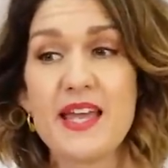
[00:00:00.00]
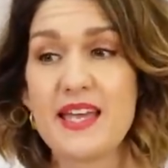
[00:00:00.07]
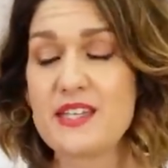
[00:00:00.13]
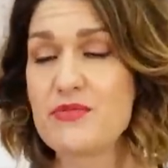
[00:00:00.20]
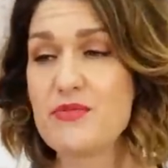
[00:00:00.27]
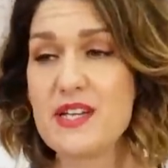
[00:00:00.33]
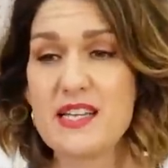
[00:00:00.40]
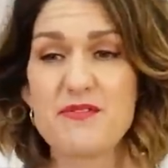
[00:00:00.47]

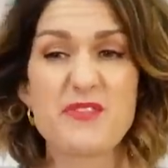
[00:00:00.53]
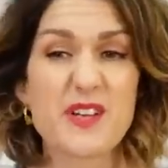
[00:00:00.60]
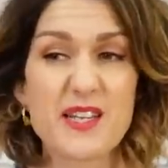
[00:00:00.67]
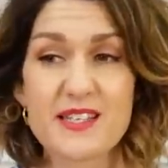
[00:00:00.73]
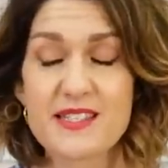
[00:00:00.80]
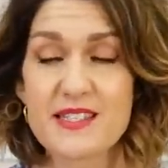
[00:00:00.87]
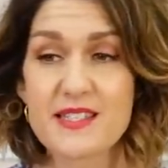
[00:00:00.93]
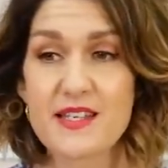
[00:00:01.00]
It's really
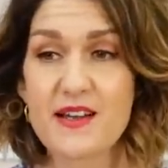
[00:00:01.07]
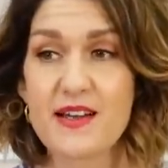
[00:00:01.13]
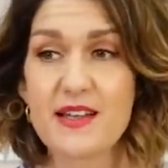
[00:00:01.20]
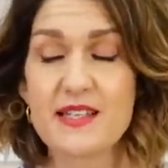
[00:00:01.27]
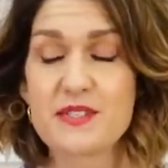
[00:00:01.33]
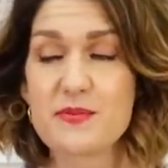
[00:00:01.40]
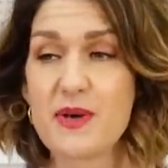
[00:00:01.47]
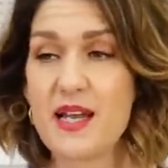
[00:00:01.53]

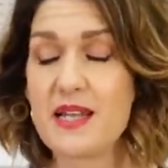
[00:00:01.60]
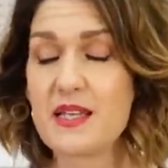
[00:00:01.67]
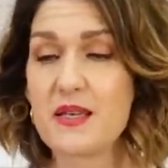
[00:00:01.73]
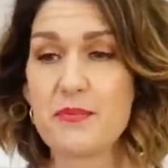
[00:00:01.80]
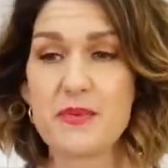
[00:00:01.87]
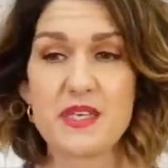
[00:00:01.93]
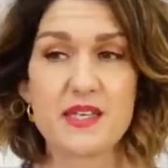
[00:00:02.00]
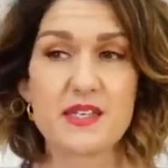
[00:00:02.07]
versatile as well. It
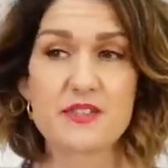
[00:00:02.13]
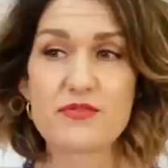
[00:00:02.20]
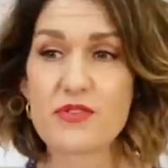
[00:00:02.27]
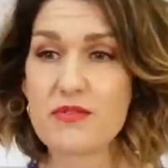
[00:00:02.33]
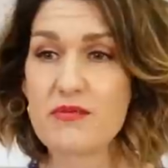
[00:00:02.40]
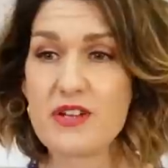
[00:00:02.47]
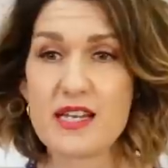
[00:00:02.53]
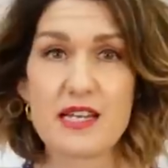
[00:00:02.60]
can be used for
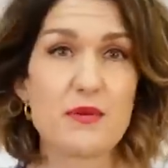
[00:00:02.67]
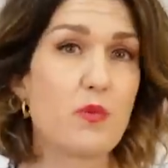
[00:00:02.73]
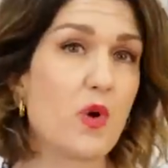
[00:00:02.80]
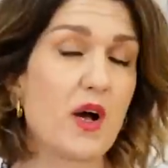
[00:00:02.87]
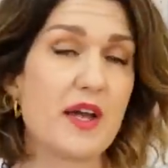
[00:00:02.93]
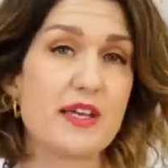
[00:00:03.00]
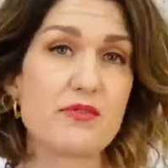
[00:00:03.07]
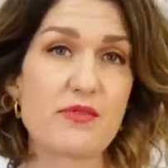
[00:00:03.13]
a really
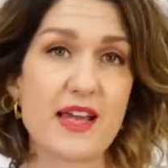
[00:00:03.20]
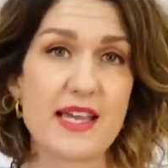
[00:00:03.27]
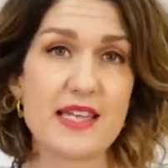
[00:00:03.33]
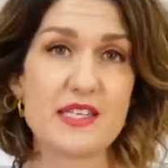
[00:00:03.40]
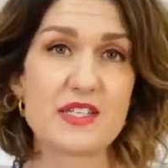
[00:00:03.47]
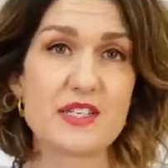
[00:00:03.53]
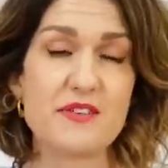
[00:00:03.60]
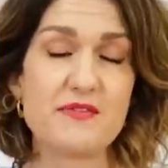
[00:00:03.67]
wide
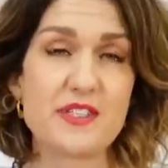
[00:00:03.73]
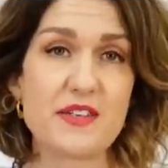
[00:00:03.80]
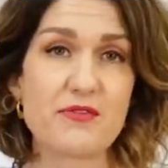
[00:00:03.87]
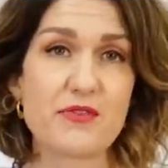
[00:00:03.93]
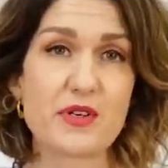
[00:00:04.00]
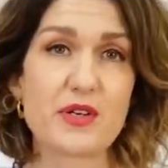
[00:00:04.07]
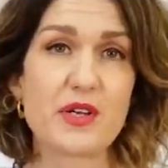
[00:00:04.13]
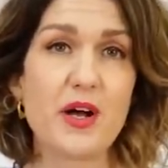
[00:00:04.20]
range of
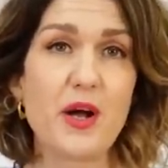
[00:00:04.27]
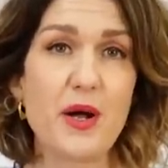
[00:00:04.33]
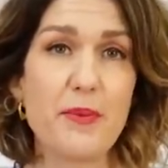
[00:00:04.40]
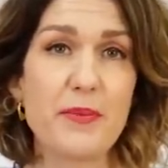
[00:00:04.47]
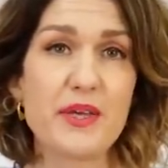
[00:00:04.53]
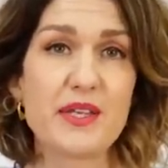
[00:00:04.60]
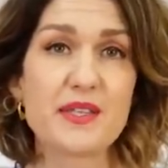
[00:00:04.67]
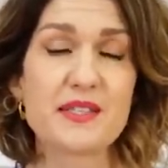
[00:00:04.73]
different
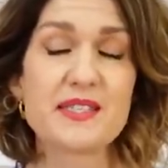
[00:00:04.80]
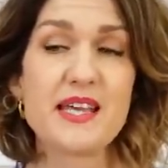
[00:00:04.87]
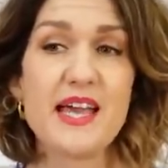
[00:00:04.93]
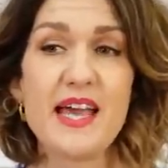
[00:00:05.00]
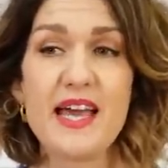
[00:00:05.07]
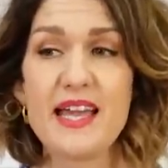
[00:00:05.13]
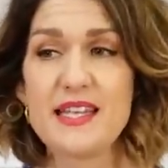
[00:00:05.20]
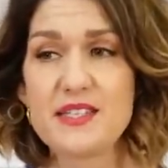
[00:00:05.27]
garments.
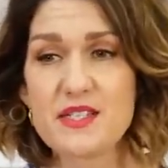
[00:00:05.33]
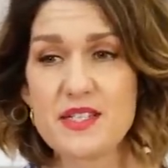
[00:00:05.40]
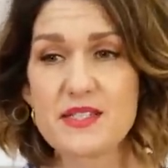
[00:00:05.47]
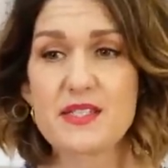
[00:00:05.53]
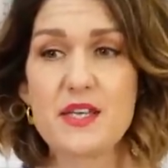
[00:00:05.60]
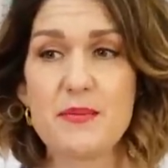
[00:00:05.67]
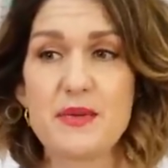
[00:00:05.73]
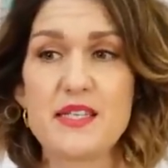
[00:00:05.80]
It does
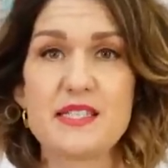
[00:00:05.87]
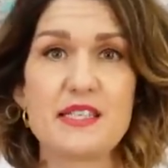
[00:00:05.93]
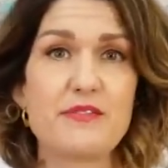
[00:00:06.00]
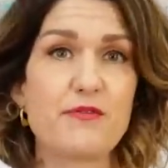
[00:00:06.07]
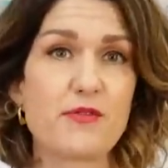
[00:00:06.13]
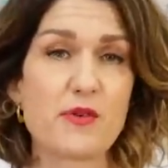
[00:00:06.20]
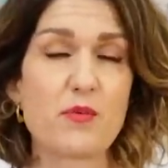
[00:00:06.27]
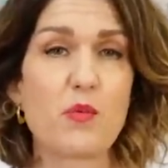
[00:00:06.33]
come in
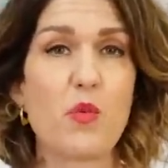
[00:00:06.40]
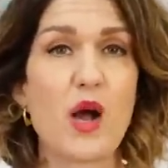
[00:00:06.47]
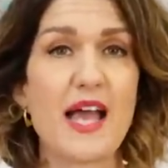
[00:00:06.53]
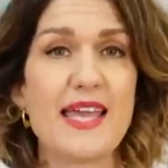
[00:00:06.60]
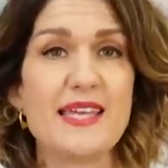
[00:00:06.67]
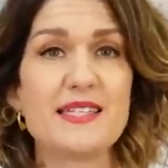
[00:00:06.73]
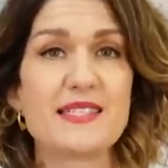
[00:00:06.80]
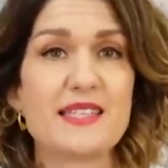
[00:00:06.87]
different
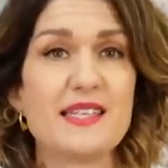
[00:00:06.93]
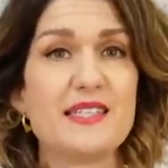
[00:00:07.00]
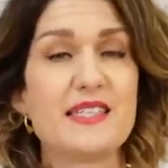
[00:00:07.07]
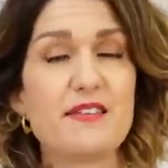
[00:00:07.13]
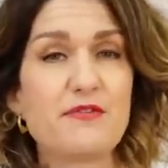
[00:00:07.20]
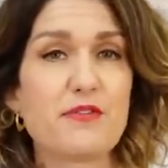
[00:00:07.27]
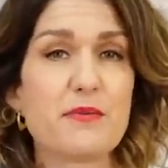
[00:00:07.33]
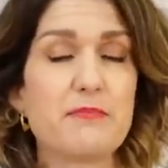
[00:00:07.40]
weights and
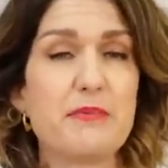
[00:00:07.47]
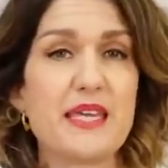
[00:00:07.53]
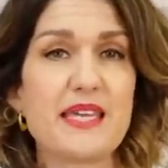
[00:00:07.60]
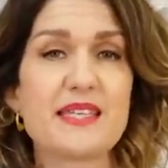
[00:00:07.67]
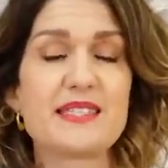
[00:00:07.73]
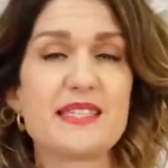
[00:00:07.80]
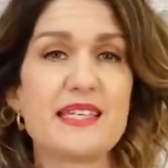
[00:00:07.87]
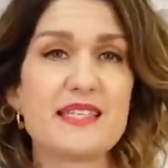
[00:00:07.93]
different
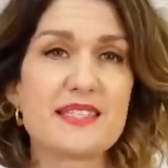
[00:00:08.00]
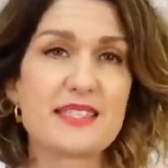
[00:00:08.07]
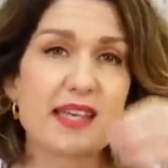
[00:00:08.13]
mixes.